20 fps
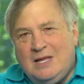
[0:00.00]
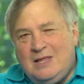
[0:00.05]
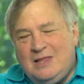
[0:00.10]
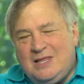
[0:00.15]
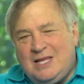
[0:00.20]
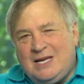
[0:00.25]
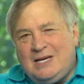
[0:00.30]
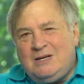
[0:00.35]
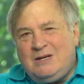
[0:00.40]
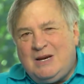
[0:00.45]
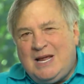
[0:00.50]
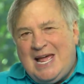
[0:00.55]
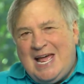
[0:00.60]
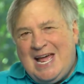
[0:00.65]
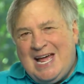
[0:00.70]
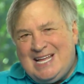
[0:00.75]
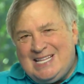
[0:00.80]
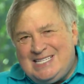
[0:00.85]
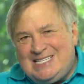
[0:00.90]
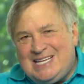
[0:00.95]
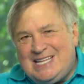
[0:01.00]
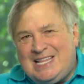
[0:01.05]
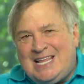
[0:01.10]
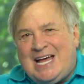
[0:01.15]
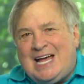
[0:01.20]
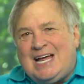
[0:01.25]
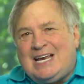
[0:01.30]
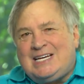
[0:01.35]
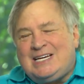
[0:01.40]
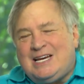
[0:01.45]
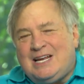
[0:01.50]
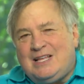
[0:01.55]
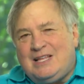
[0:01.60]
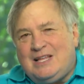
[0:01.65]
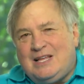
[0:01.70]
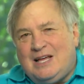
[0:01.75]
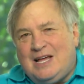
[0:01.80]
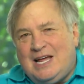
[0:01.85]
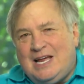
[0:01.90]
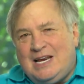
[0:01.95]
Then add to that
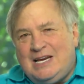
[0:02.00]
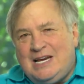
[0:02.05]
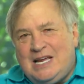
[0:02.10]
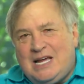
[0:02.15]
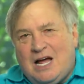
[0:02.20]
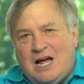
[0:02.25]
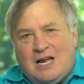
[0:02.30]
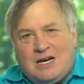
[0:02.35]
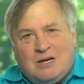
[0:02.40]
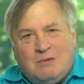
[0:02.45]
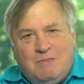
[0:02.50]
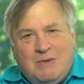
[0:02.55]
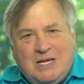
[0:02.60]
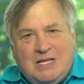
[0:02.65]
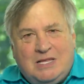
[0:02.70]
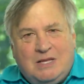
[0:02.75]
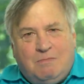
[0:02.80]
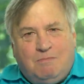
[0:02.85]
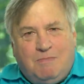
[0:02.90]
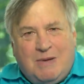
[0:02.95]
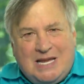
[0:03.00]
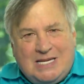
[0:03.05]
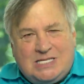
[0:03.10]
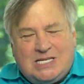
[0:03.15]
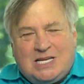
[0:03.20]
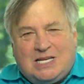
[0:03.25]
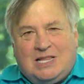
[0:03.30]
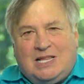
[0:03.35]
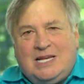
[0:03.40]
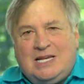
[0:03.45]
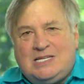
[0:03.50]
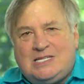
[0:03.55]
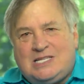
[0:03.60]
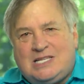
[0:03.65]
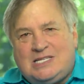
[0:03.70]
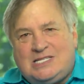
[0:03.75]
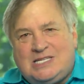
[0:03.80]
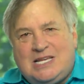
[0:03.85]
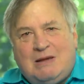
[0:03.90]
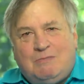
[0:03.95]
an economy that basically is
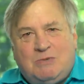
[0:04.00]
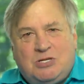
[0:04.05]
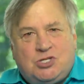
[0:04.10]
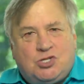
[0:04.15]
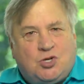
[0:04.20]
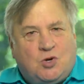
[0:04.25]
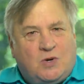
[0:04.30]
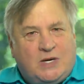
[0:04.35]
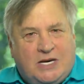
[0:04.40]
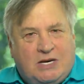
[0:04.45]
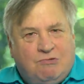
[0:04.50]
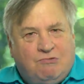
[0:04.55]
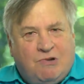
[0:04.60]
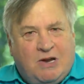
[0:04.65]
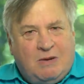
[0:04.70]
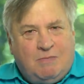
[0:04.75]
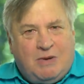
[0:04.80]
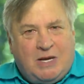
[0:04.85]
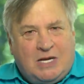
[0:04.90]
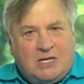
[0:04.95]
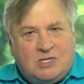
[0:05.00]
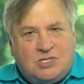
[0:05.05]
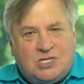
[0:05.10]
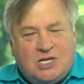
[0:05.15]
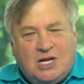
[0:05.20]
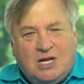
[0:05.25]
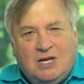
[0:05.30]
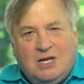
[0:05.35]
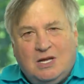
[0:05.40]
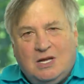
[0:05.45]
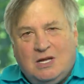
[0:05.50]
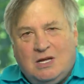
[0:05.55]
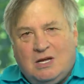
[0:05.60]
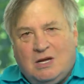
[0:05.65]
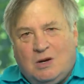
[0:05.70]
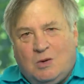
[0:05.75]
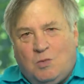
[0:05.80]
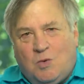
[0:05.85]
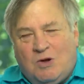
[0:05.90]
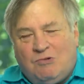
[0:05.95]
the same as Saudi Arabia's,
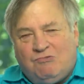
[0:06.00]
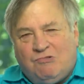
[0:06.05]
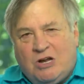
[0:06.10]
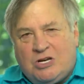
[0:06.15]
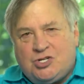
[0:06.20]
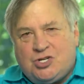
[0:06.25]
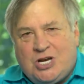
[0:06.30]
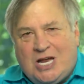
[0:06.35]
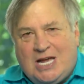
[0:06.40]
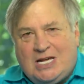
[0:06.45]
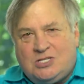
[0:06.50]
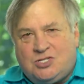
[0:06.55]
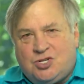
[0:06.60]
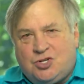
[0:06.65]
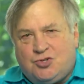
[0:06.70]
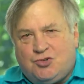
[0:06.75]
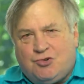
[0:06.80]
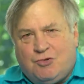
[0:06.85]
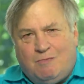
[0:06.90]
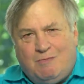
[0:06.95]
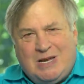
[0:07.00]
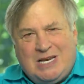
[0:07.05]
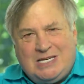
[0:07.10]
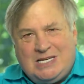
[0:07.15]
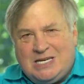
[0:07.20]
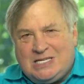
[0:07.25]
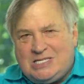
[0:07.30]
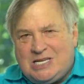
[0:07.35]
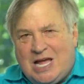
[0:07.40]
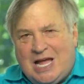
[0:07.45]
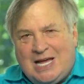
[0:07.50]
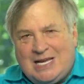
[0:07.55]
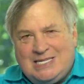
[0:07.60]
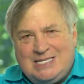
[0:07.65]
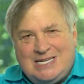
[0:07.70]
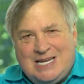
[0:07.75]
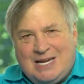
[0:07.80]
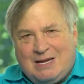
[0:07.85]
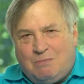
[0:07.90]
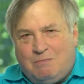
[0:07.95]
where Russia has a tremendous
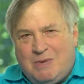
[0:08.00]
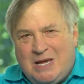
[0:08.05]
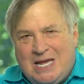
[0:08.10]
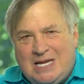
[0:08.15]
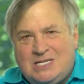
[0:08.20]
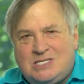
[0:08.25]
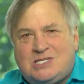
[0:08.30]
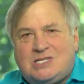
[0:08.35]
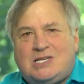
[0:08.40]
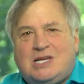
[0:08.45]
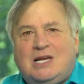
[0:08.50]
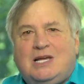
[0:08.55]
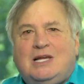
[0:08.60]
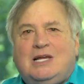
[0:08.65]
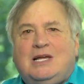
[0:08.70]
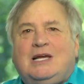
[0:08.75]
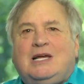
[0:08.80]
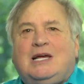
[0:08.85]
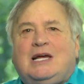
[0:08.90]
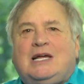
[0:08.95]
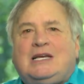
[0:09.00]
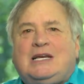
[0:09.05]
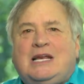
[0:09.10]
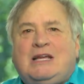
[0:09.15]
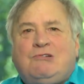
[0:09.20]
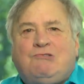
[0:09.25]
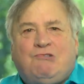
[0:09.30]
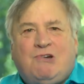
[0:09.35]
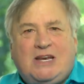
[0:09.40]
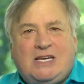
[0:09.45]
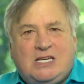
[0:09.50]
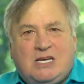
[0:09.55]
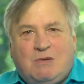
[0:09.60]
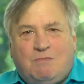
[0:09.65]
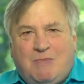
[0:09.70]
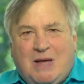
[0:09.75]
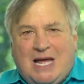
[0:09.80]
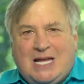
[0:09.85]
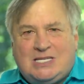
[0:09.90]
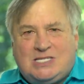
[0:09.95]
high-tech base and a great
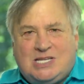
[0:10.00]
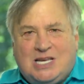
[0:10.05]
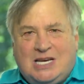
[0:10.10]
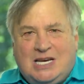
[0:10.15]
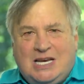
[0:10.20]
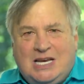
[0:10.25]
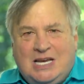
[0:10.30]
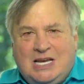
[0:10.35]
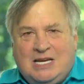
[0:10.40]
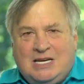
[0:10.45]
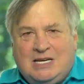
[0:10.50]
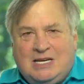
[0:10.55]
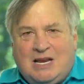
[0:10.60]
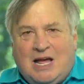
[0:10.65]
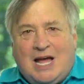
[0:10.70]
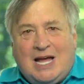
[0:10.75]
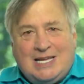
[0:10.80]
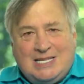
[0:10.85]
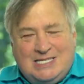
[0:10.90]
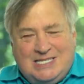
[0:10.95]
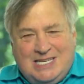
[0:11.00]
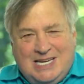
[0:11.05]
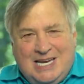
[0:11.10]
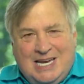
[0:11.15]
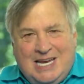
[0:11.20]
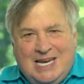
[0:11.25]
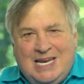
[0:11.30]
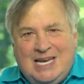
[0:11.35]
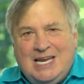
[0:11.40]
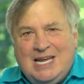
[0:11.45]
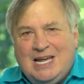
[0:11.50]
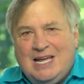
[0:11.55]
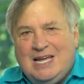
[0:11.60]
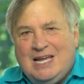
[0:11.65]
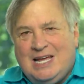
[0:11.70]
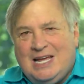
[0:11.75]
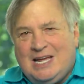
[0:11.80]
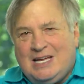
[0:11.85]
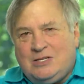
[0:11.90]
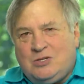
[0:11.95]
capacity in IT
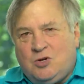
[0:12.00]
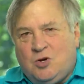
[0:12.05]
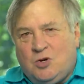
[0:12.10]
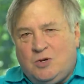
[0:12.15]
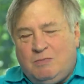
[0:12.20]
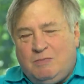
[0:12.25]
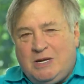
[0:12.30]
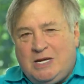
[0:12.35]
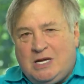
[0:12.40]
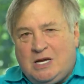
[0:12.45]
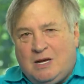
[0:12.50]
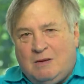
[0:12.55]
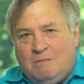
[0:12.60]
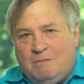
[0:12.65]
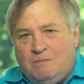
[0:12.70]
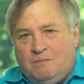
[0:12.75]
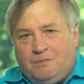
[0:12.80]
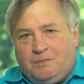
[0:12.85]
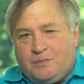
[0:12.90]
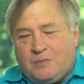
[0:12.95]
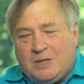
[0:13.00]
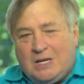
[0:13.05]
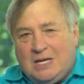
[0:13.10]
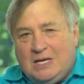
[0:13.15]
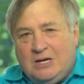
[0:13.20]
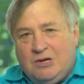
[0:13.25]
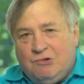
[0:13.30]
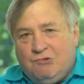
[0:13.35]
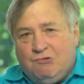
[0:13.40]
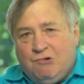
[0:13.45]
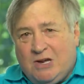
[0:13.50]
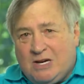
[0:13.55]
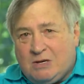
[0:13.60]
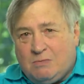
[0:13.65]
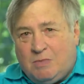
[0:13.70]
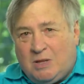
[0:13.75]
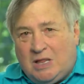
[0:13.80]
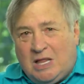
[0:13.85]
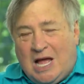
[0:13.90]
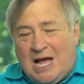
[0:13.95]
and could become an
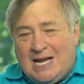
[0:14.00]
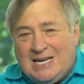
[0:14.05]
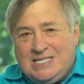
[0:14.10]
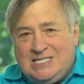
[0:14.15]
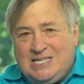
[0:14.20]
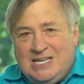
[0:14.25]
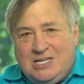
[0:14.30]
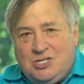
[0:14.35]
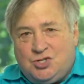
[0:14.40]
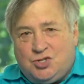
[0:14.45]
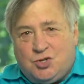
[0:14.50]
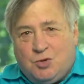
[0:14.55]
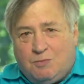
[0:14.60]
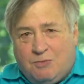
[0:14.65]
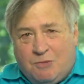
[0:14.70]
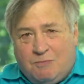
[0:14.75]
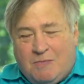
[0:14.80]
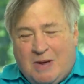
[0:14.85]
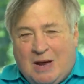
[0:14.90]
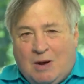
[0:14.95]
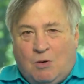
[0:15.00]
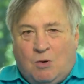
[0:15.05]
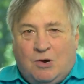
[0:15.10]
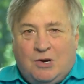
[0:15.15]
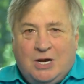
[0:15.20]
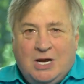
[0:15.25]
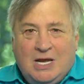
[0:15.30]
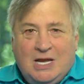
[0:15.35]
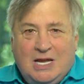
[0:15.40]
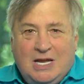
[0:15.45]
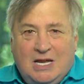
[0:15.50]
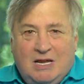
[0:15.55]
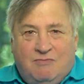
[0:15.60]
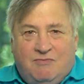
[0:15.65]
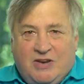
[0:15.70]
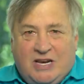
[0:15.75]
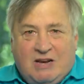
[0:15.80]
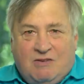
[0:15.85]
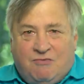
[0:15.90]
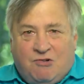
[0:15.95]
incredible IT superpower
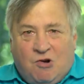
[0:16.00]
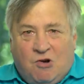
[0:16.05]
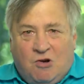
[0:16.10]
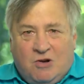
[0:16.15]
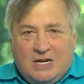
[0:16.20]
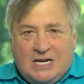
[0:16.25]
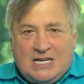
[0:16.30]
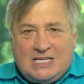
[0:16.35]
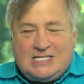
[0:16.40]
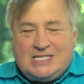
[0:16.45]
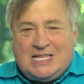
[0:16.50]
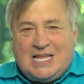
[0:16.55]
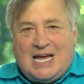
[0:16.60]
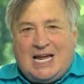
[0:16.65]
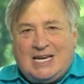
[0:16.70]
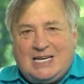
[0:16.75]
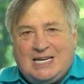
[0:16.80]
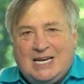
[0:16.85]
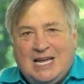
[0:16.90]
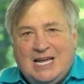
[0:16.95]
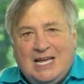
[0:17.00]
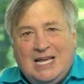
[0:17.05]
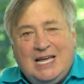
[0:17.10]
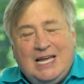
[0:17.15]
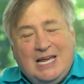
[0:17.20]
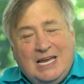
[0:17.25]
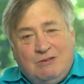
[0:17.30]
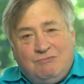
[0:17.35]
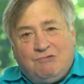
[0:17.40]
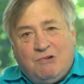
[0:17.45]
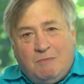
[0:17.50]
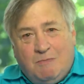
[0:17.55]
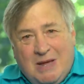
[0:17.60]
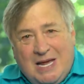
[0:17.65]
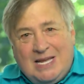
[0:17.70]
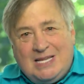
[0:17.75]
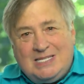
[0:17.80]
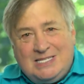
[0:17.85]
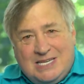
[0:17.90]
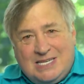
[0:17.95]
if it ever harnessed that. It
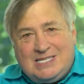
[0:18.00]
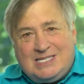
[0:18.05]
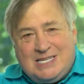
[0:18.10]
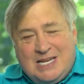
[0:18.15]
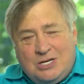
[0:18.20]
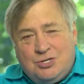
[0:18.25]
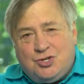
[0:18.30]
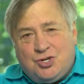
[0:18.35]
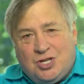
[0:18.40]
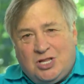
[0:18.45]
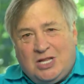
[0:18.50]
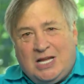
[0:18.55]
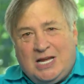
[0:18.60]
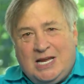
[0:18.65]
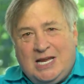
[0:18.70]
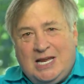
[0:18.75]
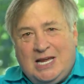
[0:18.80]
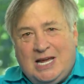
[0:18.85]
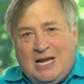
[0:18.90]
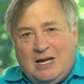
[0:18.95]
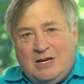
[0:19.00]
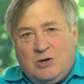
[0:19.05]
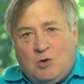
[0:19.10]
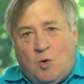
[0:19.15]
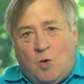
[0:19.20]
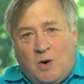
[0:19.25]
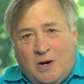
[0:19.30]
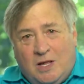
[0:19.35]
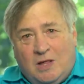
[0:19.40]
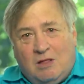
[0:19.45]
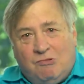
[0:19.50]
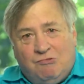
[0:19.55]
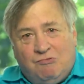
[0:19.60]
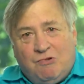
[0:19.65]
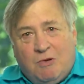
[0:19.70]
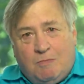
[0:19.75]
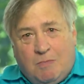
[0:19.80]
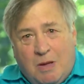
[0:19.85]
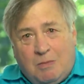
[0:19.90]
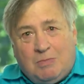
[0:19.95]
remains essentially an oil
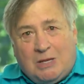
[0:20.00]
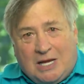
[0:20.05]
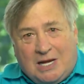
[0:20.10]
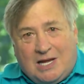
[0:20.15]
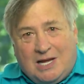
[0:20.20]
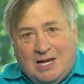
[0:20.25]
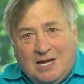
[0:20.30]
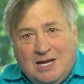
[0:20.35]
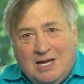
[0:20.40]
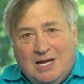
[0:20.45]
republic,